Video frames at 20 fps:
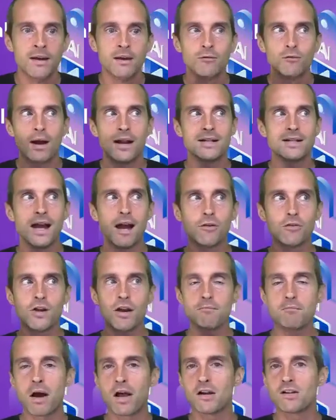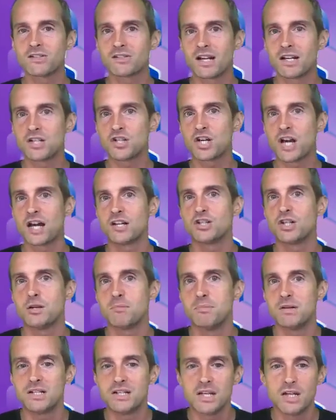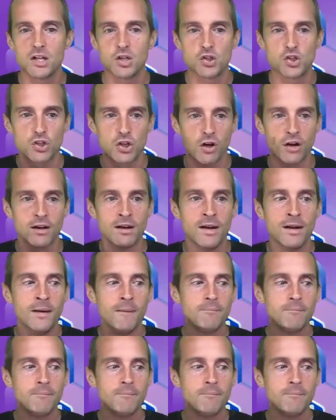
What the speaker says: Right now you have models like ChatGPT, and sure,